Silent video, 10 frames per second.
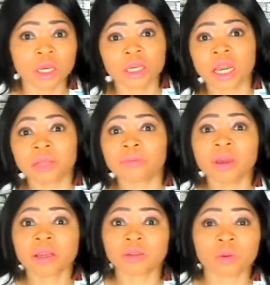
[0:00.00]
It can
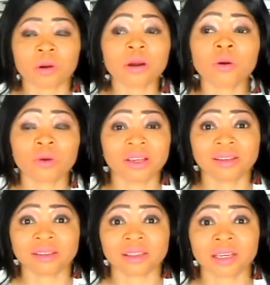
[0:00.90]
make someone go
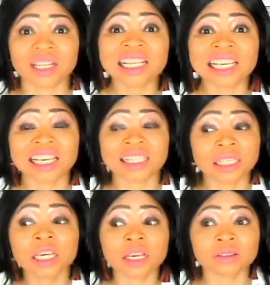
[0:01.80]
insane. It
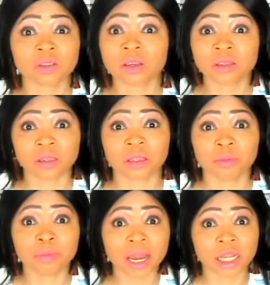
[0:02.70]
kills easily,
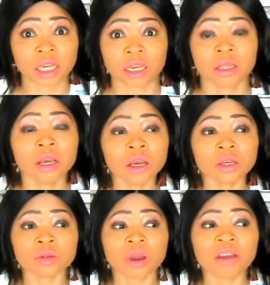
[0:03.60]
panicking.
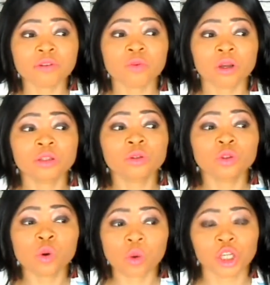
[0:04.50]
So everyone,
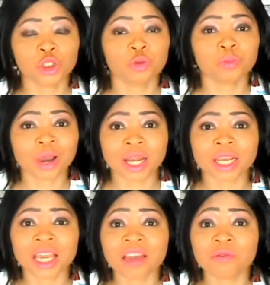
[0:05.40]
no one should
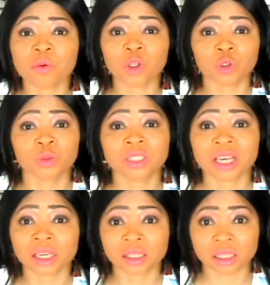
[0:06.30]
panic. Everyone should
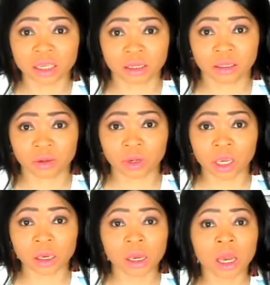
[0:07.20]
take it easy,
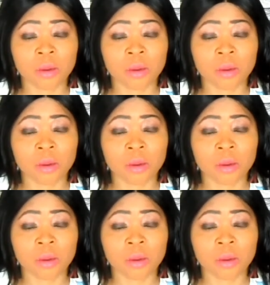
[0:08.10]
okay?